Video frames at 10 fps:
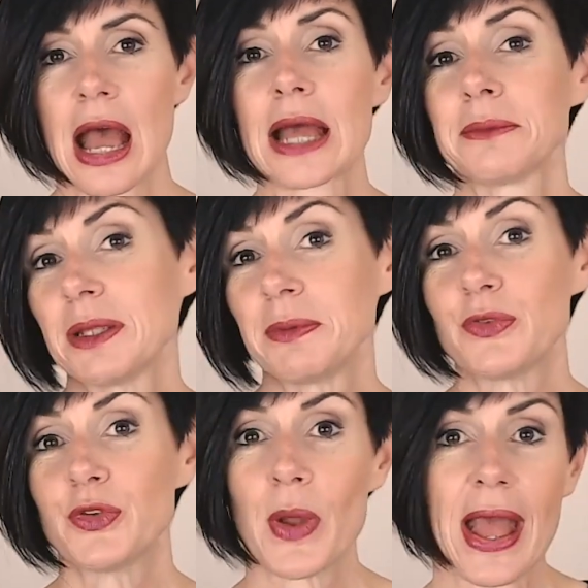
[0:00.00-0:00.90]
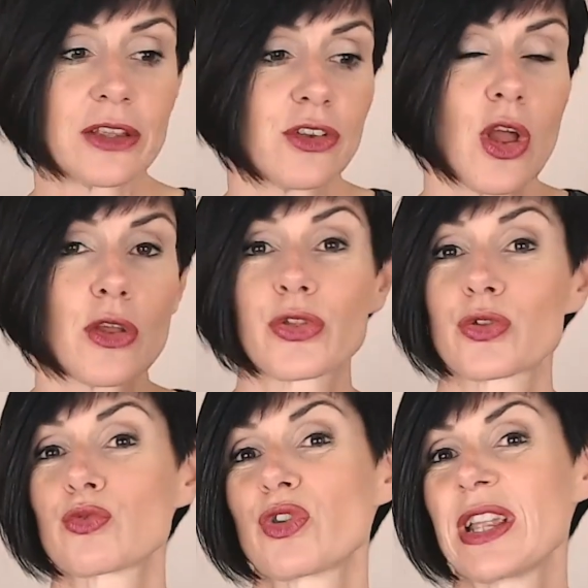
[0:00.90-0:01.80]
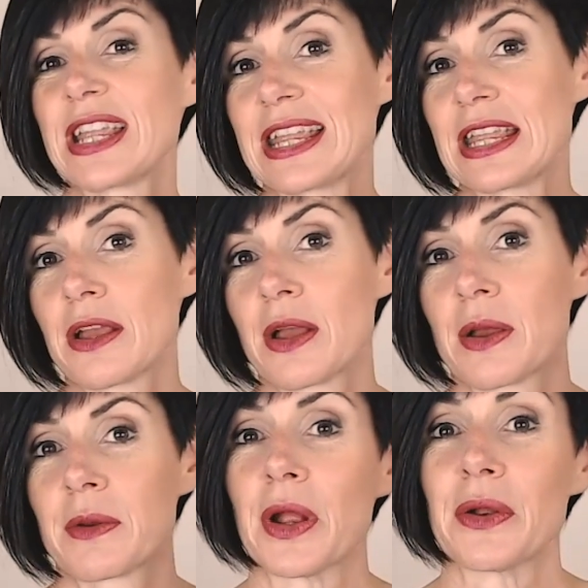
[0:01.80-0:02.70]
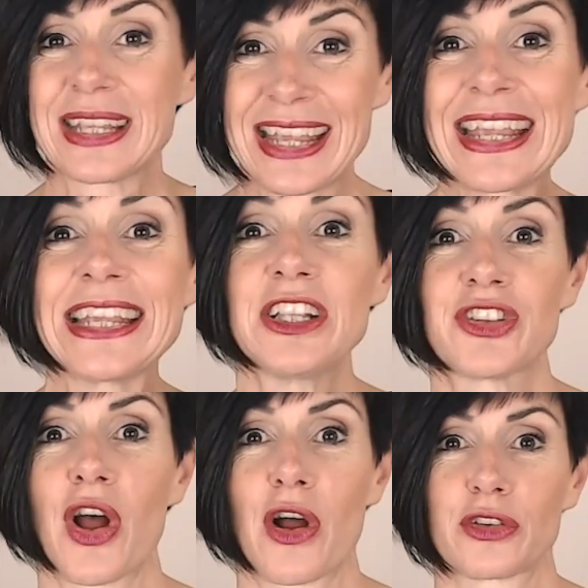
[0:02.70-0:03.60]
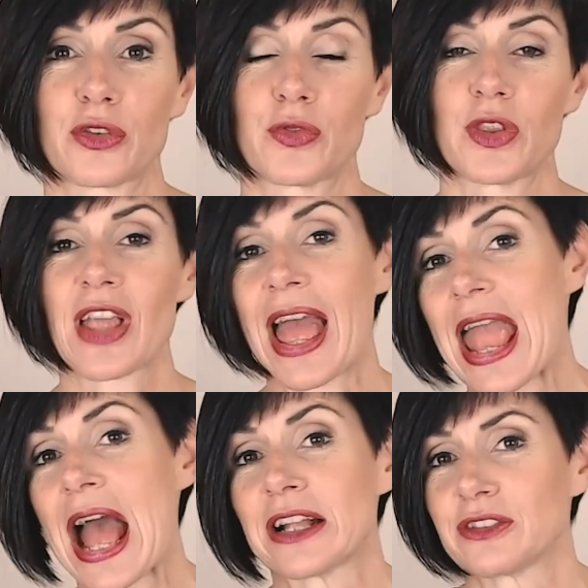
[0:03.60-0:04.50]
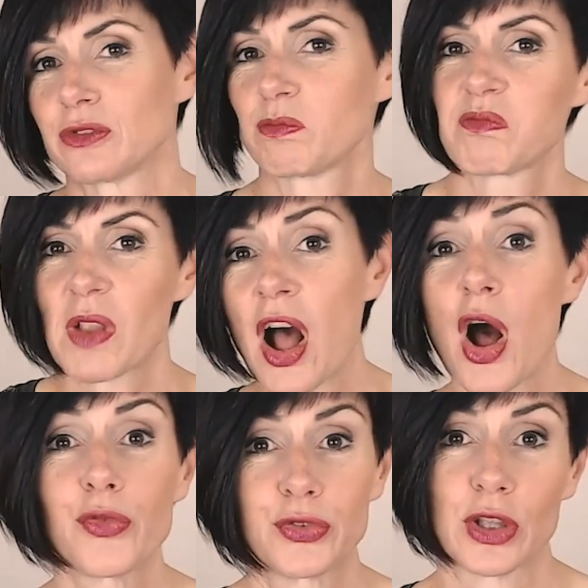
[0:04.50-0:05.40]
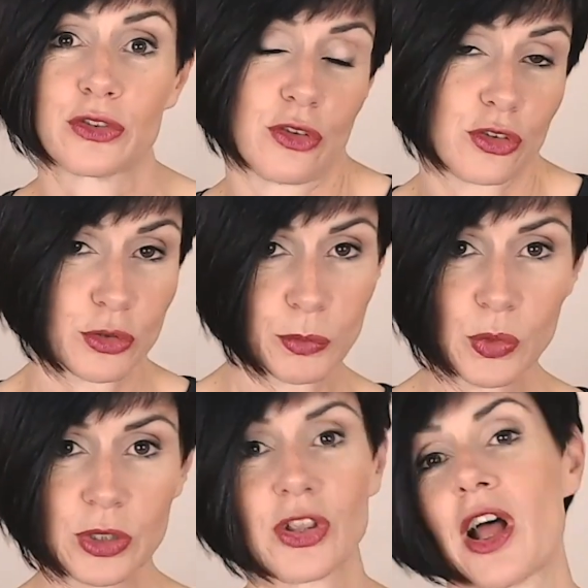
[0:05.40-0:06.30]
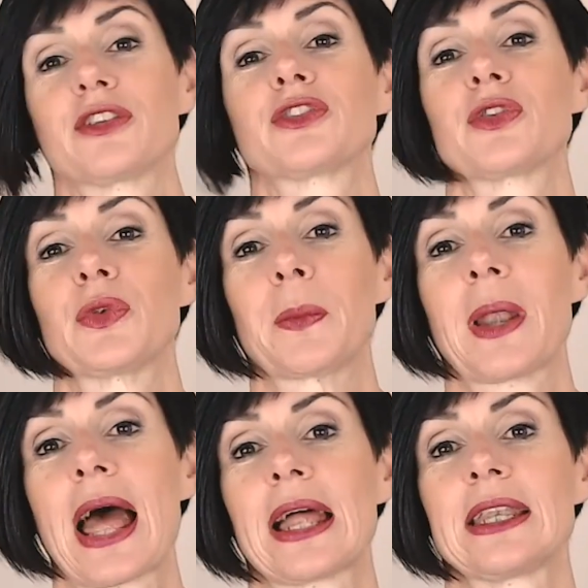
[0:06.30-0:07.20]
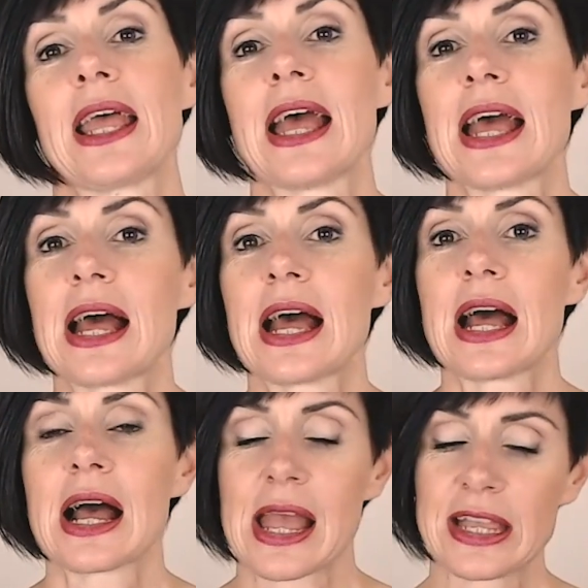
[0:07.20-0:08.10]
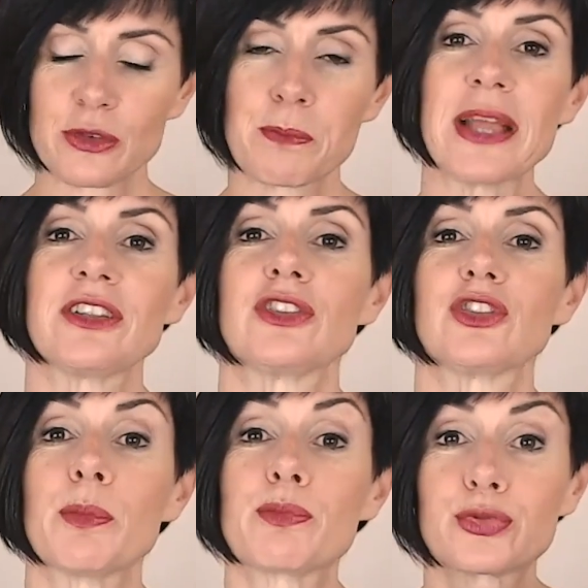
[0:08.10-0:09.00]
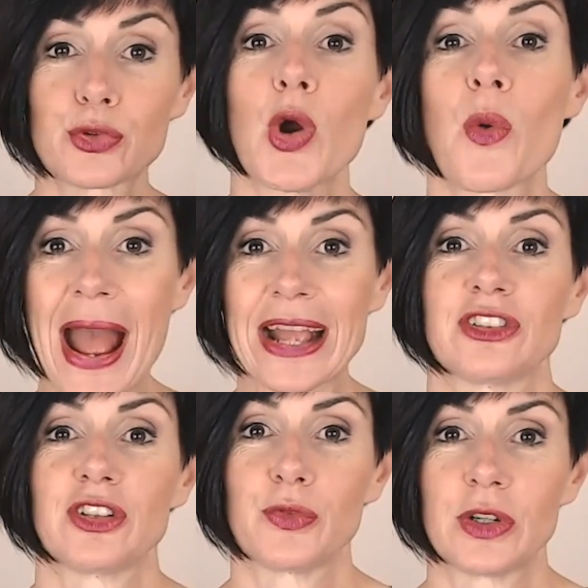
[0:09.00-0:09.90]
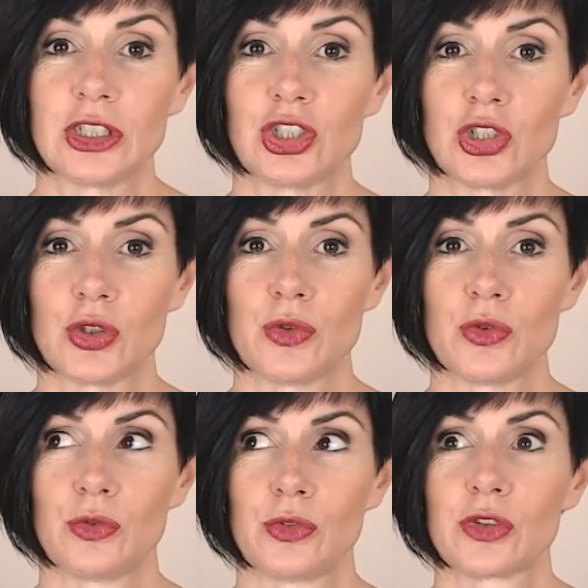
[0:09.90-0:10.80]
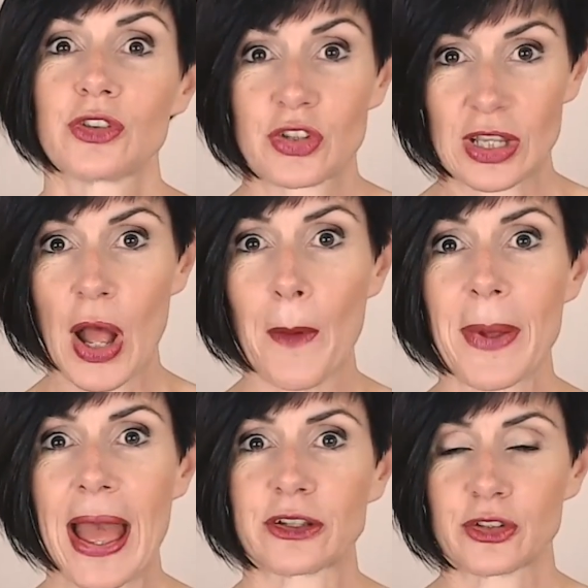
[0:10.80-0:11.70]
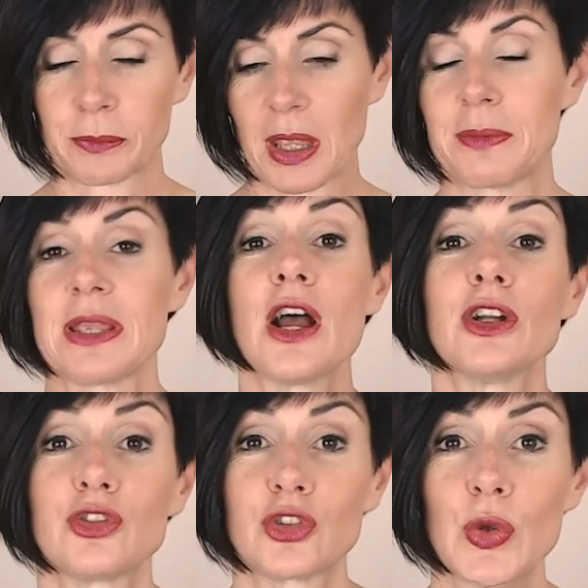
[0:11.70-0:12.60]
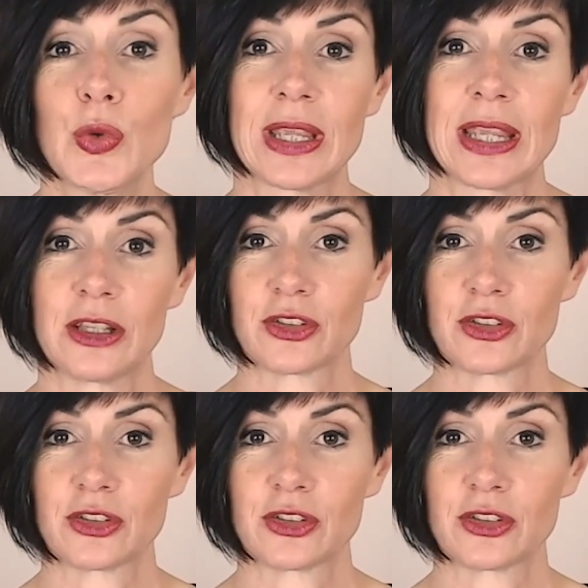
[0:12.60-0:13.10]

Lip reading: And maybe if you had 3 key tasks for the day and half a dozen smaller tasks on your plan, it's better to proactively choose to cut back to maybe 2 key